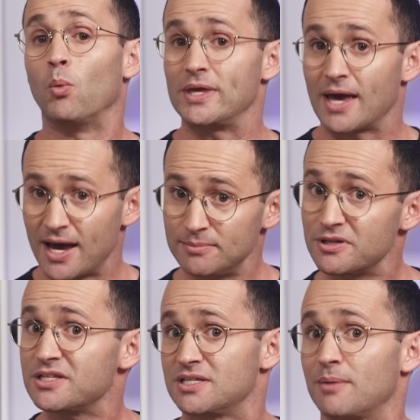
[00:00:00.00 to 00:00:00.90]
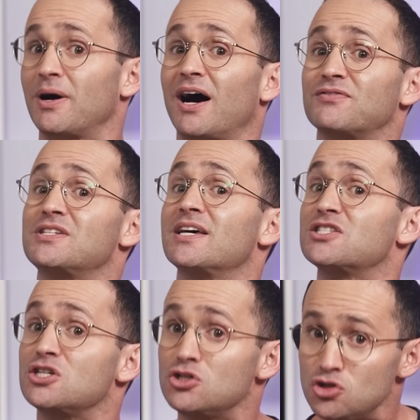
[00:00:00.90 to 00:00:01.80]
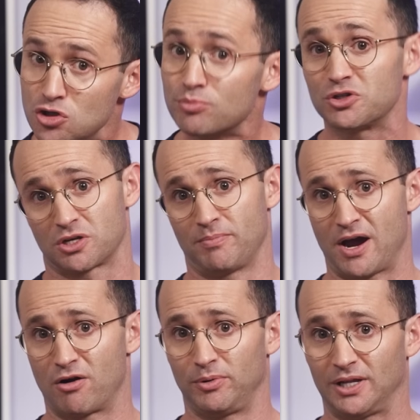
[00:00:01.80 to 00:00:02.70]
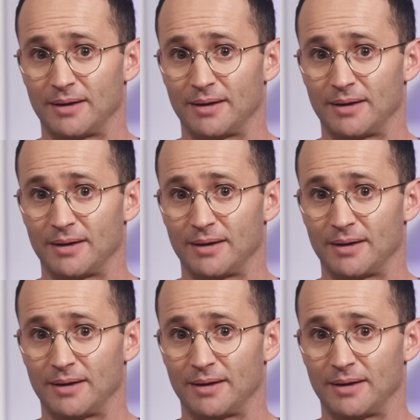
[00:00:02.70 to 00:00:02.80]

We came to this number after testing numerous comparable